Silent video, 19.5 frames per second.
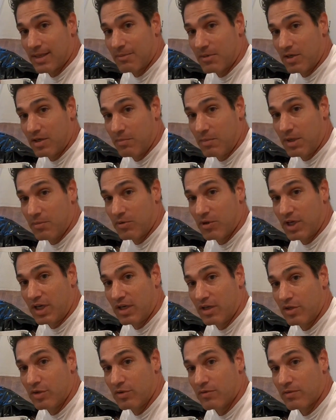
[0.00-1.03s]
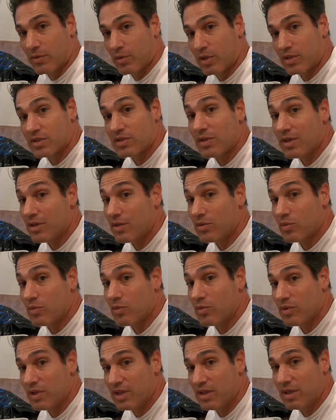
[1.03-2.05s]
I'm gonna be putting in new floors, so I
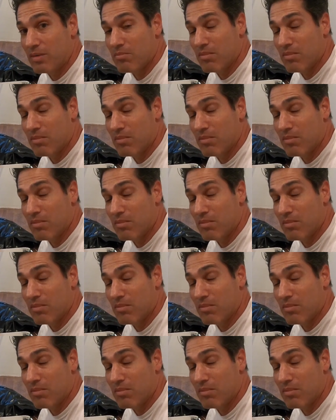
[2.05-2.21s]
don't really